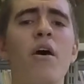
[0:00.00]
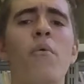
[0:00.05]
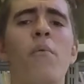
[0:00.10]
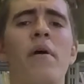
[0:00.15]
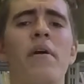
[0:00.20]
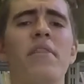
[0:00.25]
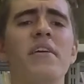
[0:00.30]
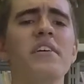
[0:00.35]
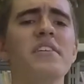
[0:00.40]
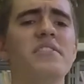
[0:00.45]

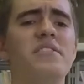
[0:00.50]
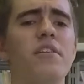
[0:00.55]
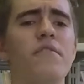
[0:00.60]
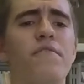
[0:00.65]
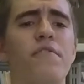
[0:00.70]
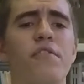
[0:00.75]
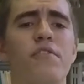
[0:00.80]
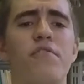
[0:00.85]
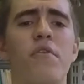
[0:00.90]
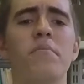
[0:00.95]
Where this
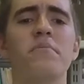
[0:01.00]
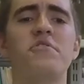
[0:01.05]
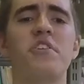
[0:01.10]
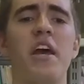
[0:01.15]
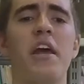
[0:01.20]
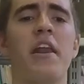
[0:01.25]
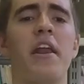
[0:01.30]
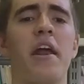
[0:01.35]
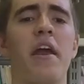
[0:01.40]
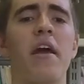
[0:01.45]
differs from
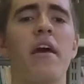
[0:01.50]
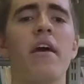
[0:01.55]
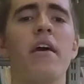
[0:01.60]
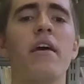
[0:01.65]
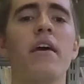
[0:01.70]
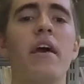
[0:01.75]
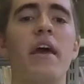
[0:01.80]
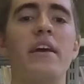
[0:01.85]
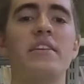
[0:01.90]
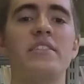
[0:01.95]
training
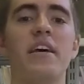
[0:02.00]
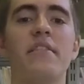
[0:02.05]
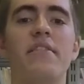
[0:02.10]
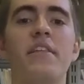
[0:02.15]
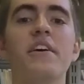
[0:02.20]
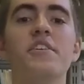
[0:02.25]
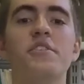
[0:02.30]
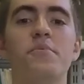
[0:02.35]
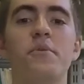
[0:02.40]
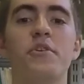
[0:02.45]
is that
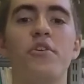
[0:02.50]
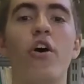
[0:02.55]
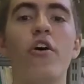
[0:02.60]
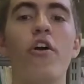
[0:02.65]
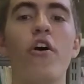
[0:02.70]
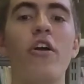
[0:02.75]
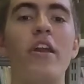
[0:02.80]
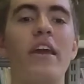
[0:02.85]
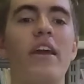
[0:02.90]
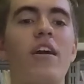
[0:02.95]
this would
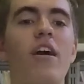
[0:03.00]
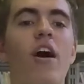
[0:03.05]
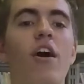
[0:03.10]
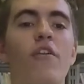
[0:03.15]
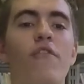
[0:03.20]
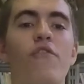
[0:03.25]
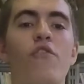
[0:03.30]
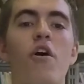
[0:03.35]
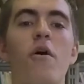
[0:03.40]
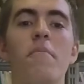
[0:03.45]
not only
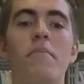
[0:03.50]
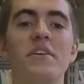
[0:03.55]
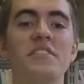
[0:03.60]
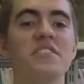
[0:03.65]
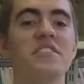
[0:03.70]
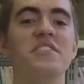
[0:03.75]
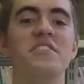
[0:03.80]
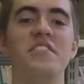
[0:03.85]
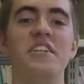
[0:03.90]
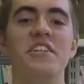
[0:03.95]
count for a
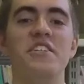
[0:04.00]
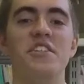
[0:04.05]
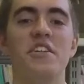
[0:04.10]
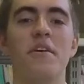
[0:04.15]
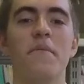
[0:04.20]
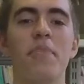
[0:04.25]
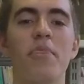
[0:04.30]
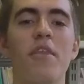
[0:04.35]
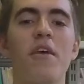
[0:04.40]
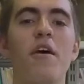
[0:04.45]
business
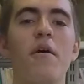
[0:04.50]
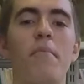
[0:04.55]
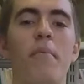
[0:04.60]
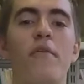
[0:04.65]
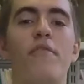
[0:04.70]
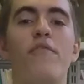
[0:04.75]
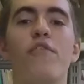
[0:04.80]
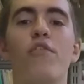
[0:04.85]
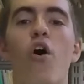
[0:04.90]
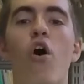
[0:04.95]
teacher,
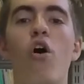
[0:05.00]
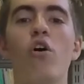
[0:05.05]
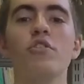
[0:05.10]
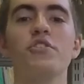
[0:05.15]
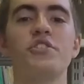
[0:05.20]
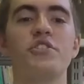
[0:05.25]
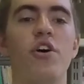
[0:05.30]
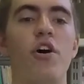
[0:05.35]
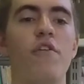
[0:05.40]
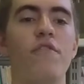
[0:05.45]
but for the whole
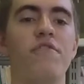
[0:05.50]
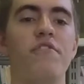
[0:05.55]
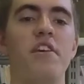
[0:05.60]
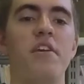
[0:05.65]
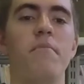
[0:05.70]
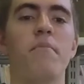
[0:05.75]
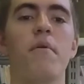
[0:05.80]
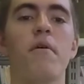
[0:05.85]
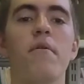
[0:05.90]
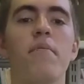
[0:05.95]
staff
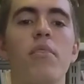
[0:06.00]
team,